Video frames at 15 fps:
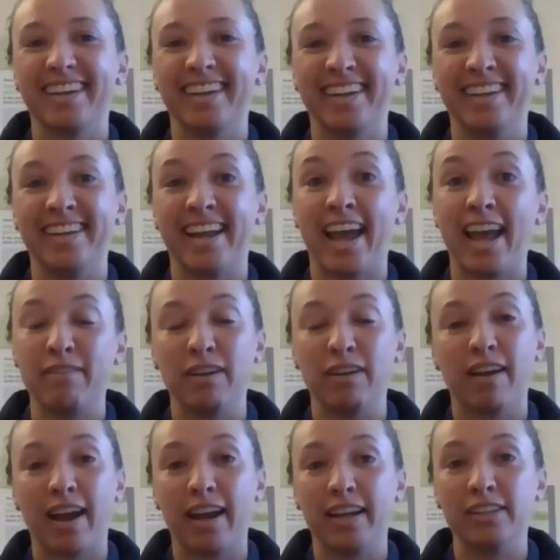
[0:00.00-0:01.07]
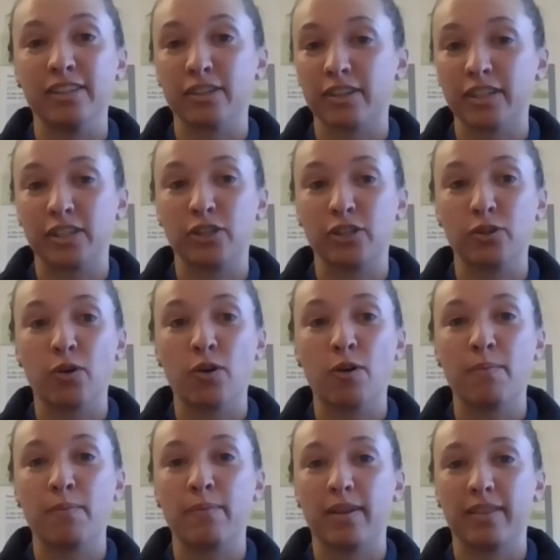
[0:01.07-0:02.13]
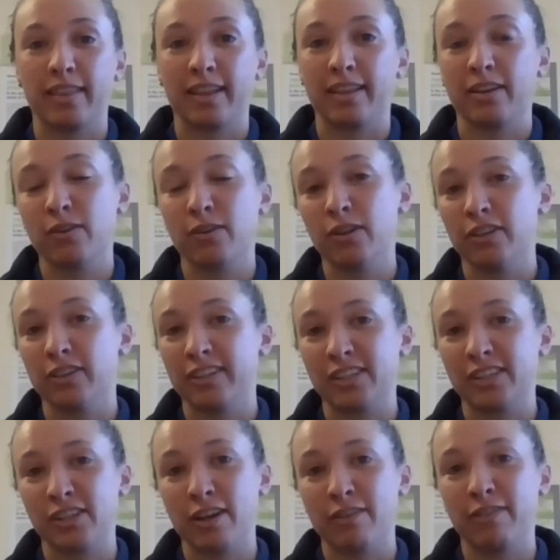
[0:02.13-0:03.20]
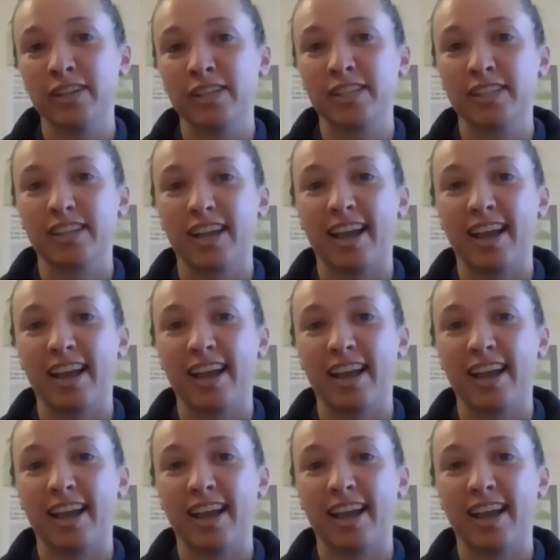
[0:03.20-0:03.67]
in heavy rains or a storm that they're all on the surface,